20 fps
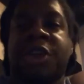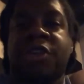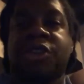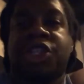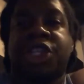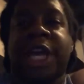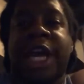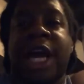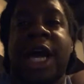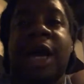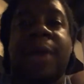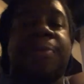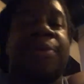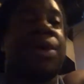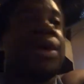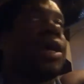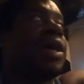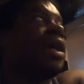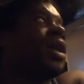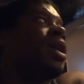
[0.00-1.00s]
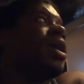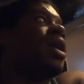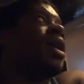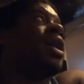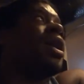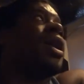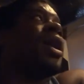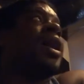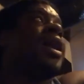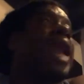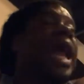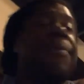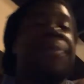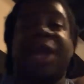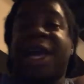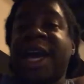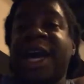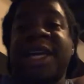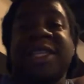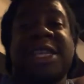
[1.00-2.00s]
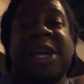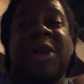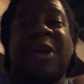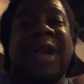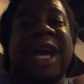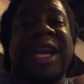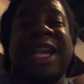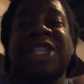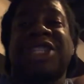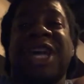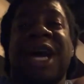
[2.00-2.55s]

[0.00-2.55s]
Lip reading: a new job. Not because I don't like the